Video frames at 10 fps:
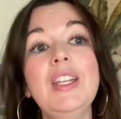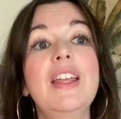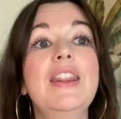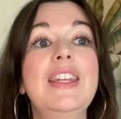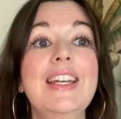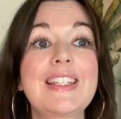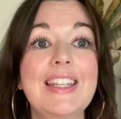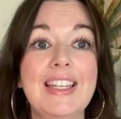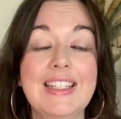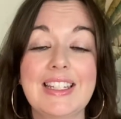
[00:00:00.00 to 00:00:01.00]
The next
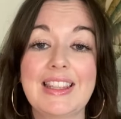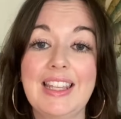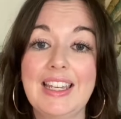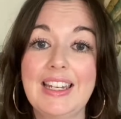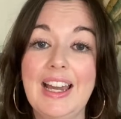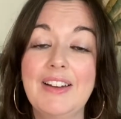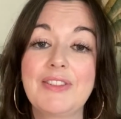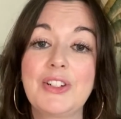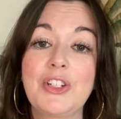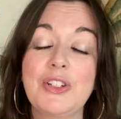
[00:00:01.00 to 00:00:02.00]
thing I did then,
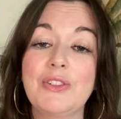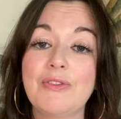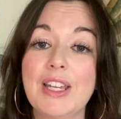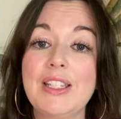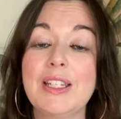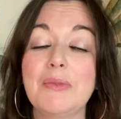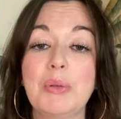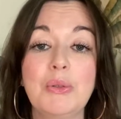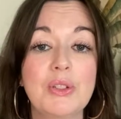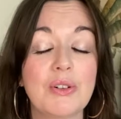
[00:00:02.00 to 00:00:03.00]
after she'd refined it,
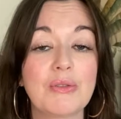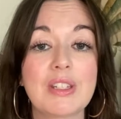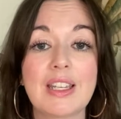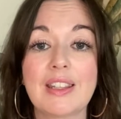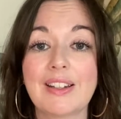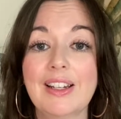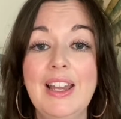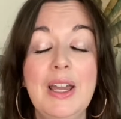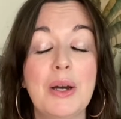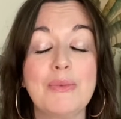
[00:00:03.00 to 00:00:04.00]
pulled it all together,
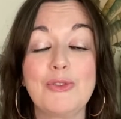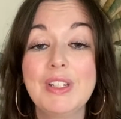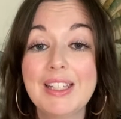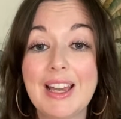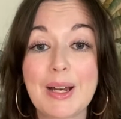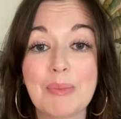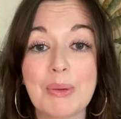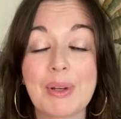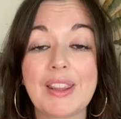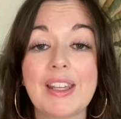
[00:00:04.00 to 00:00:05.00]
was really happy
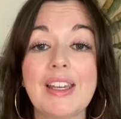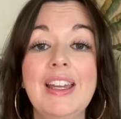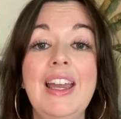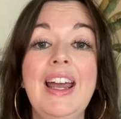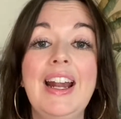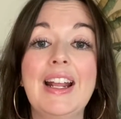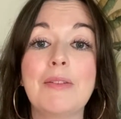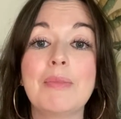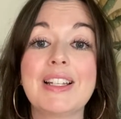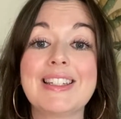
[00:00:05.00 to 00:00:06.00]
with it,
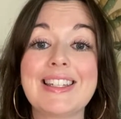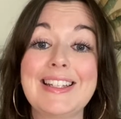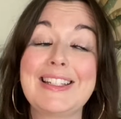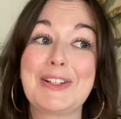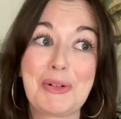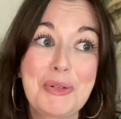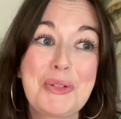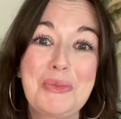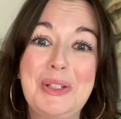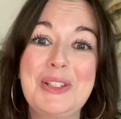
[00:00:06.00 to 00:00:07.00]
I decided I also
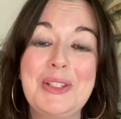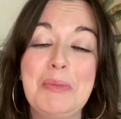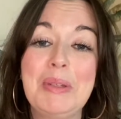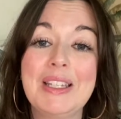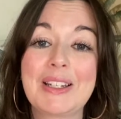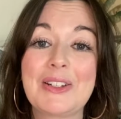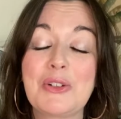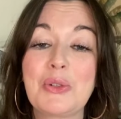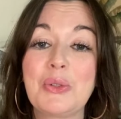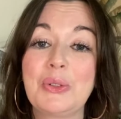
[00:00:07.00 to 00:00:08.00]
wanted to be in
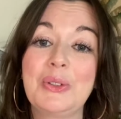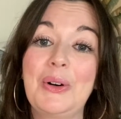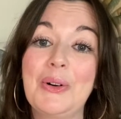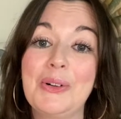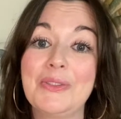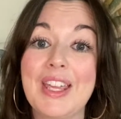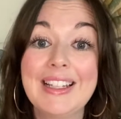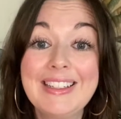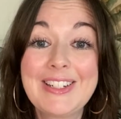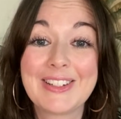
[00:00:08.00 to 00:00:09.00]
control of the
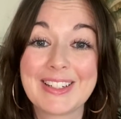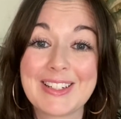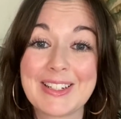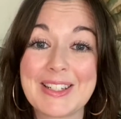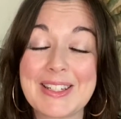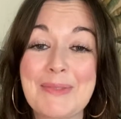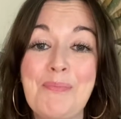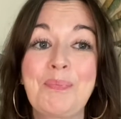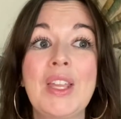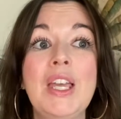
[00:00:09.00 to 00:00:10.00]
illustrations.
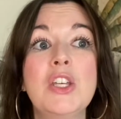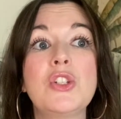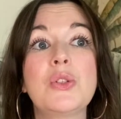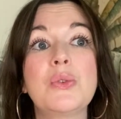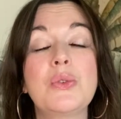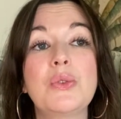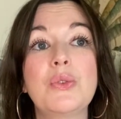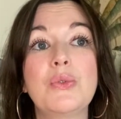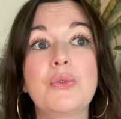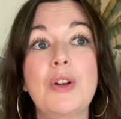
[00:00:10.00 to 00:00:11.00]
So
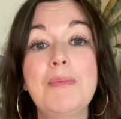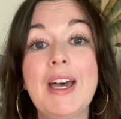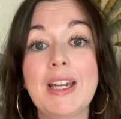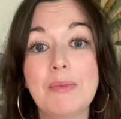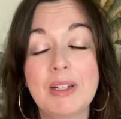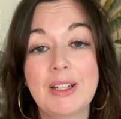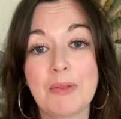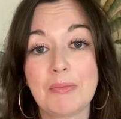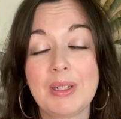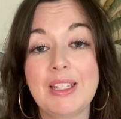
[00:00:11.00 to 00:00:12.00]
from the hybrid
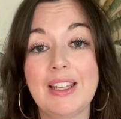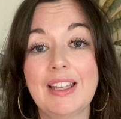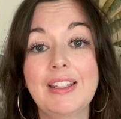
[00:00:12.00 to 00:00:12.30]
company, the